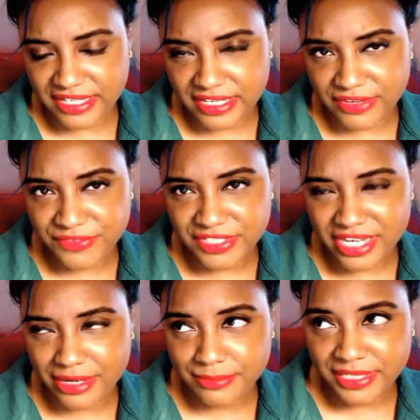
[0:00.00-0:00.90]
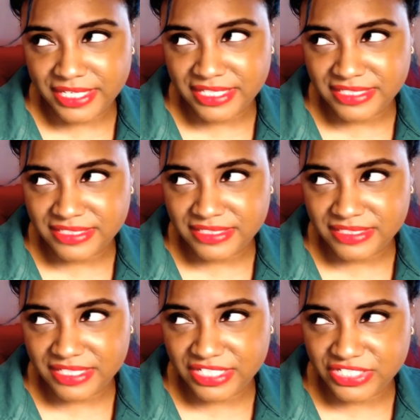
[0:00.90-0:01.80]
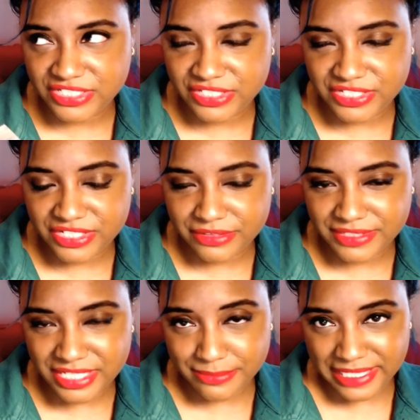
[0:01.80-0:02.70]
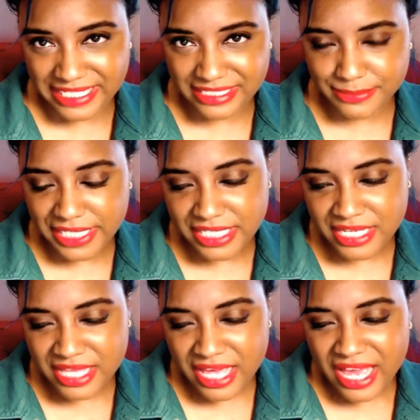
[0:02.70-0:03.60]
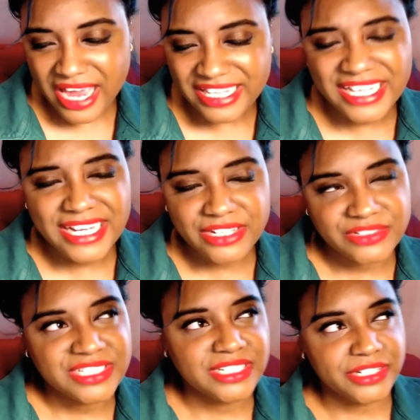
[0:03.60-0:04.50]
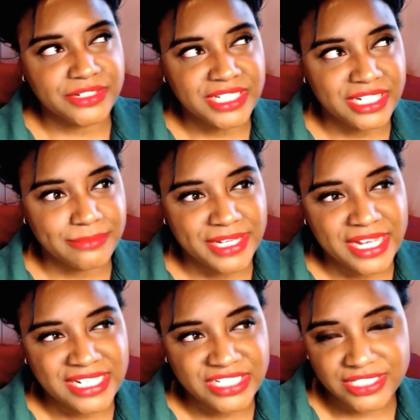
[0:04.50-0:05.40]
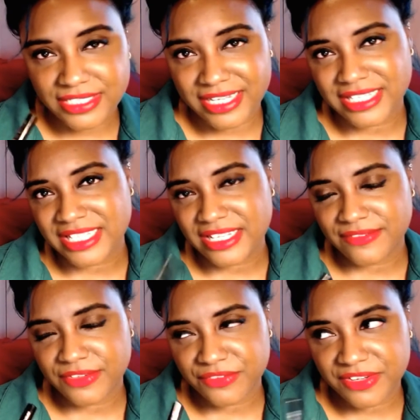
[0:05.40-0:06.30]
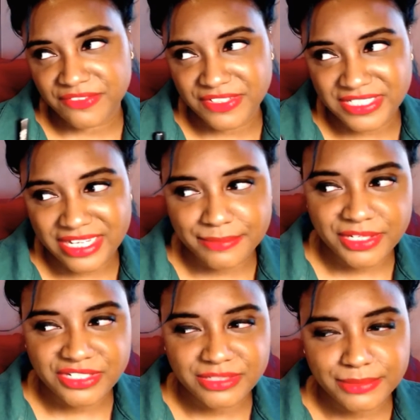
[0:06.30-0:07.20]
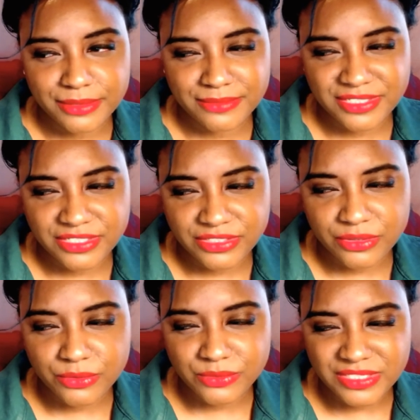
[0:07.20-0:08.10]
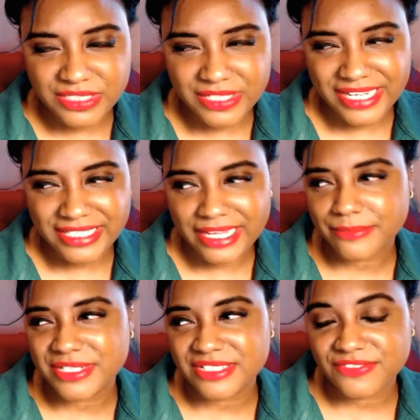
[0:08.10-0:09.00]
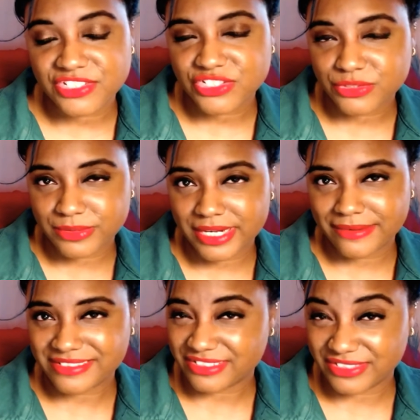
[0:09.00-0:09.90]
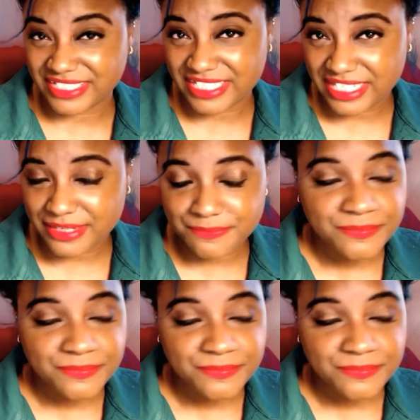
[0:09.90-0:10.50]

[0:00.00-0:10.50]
over time, I guess, it just started to irritate my eyes a bit. I think I noticed it irritating my eyes just slightly, even the very first time I used it, but it was so slight that I wasn't even sure I was noticing it.